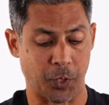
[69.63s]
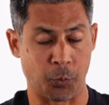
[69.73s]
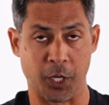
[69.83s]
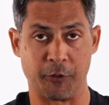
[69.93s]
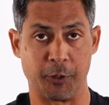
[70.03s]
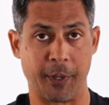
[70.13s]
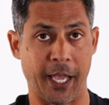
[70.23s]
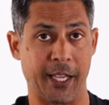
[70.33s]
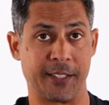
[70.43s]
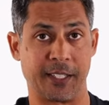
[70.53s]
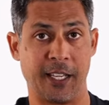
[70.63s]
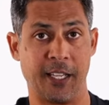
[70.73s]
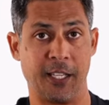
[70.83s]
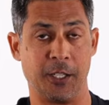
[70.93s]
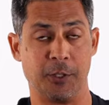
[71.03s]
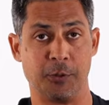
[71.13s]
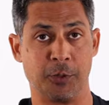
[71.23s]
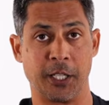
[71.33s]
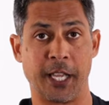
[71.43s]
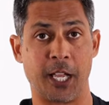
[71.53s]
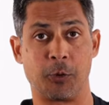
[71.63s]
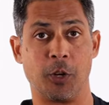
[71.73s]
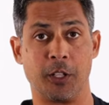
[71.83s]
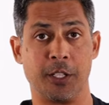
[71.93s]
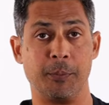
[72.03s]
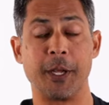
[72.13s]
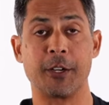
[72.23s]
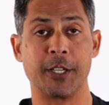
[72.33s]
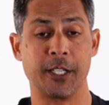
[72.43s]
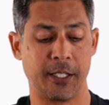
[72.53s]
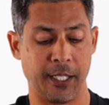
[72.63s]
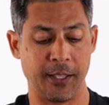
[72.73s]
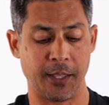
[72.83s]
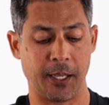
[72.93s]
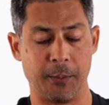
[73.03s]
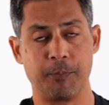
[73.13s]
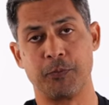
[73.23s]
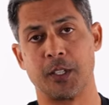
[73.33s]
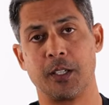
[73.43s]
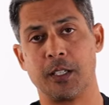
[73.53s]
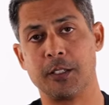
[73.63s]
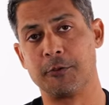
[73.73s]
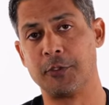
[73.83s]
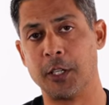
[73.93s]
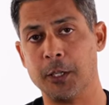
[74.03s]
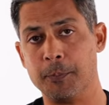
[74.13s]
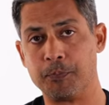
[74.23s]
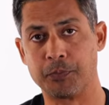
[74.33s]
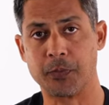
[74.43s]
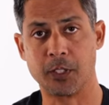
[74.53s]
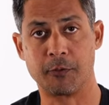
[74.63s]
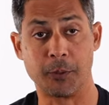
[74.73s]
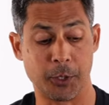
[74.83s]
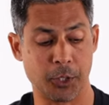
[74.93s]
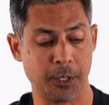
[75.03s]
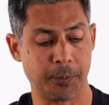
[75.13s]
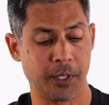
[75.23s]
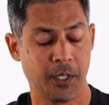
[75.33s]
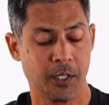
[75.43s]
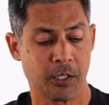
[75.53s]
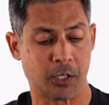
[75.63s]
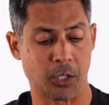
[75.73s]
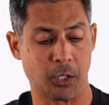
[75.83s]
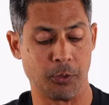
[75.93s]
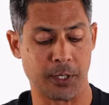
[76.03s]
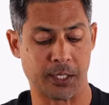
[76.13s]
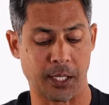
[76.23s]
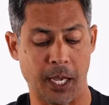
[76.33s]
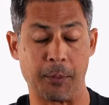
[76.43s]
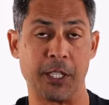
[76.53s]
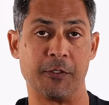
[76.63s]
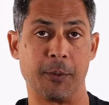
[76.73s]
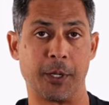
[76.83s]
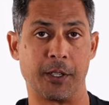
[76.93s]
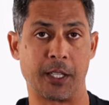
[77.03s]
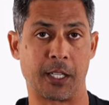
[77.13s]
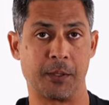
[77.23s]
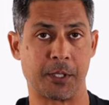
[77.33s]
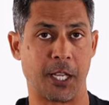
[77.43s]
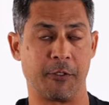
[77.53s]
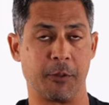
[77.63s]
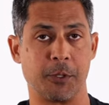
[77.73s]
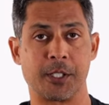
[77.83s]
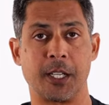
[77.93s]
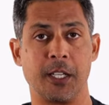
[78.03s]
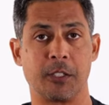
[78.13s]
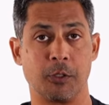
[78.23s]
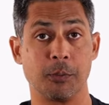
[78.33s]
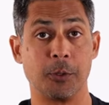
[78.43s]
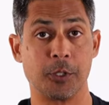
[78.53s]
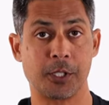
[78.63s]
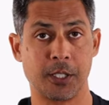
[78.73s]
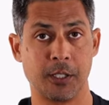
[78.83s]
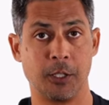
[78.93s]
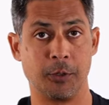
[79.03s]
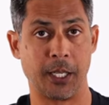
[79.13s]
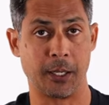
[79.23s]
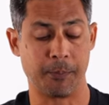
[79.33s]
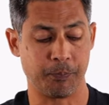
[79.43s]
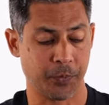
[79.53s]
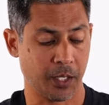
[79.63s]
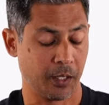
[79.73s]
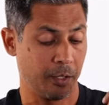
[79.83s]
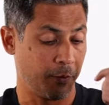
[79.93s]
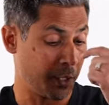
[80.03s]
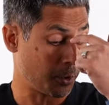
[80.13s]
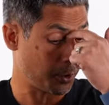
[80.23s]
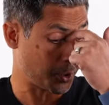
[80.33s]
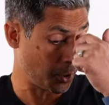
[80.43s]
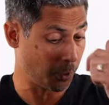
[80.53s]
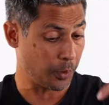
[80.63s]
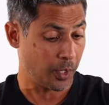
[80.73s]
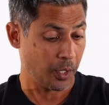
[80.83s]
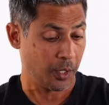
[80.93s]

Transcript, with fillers: one of them has a really high quality bearing in them uh, from, from Europe. So it's, a, I believe, a bearing that comes out of a Mercedes or a Porsche O E M vehicle. So